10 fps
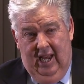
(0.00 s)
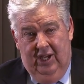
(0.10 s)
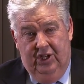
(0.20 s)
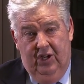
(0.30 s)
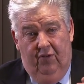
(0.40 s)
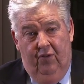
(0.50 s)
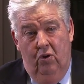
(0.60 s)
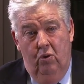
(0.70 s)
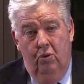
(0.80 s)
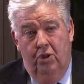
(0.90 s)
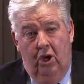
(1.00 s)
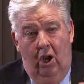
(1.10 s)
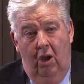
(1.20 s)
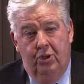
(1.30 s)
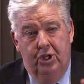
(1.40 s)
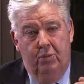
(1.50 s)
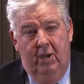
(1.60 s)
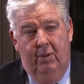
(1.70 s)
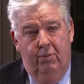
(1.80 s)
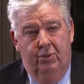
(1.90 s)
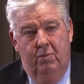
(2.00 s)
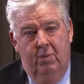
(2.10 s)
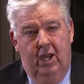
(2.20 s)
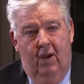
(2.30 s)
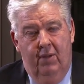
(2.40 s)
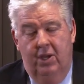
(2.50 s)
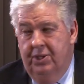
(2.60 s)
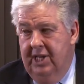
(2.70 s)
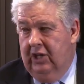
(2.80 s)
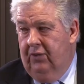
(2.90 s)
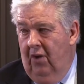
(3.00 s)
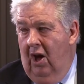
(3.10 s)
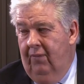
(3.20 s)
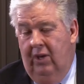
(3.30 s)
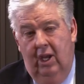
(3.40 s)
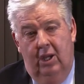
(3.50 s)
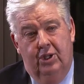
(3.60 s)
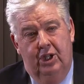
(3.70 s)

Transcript: And she said, Phil, the closest people to me over those next 5 years,